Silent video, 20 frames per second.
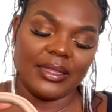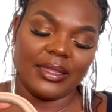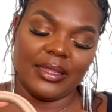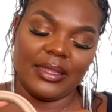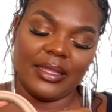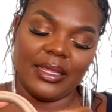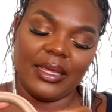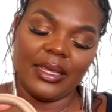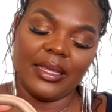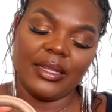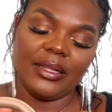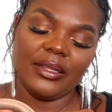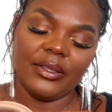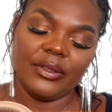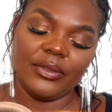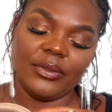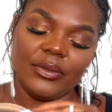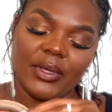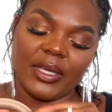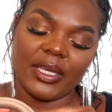then
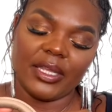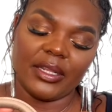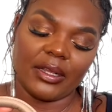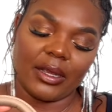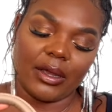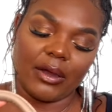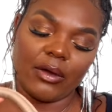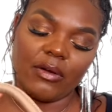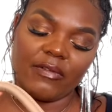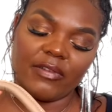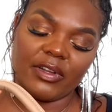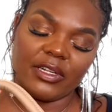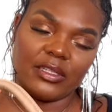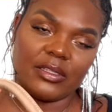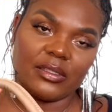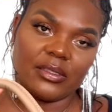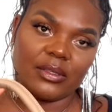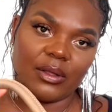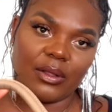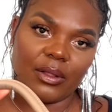you can cover
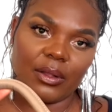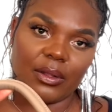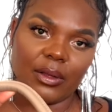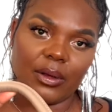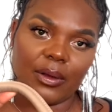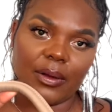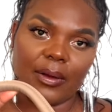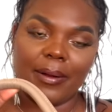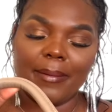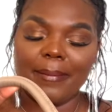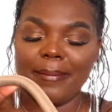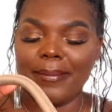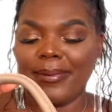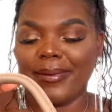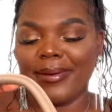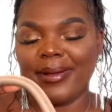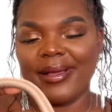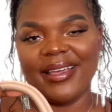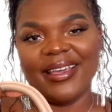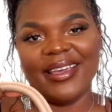this all up.
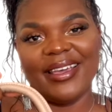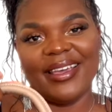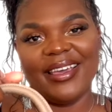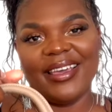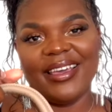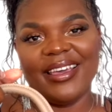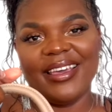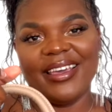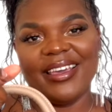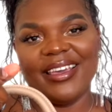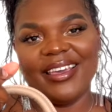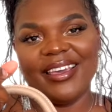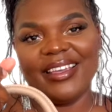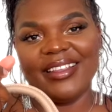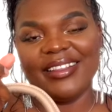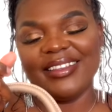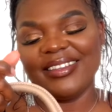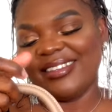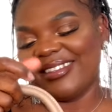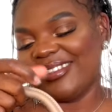
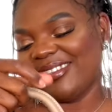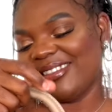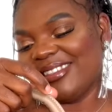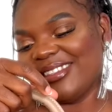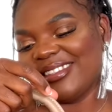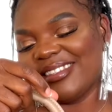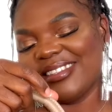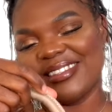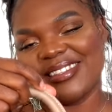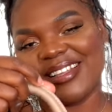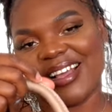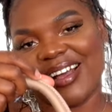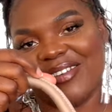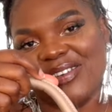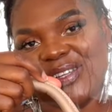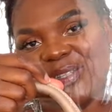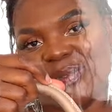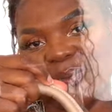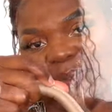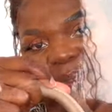And this is how
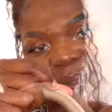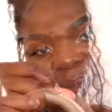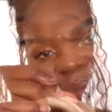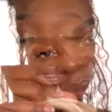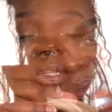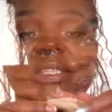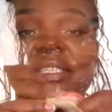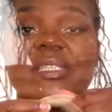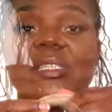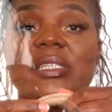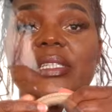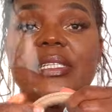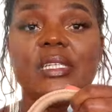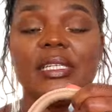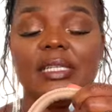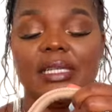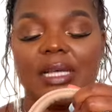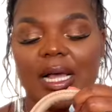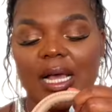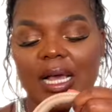it will look.
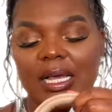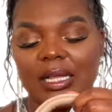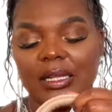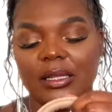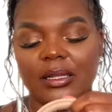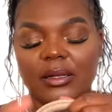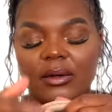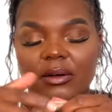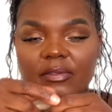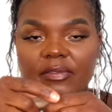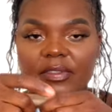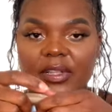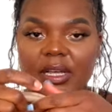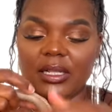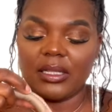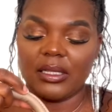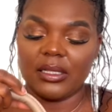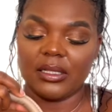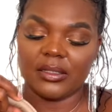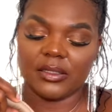Personally, I love that
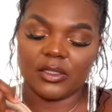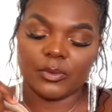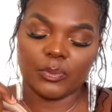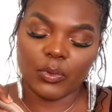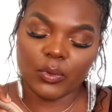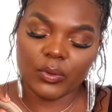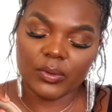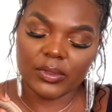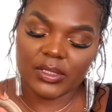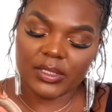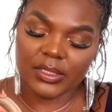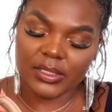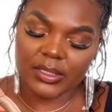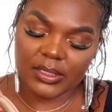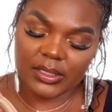it exposes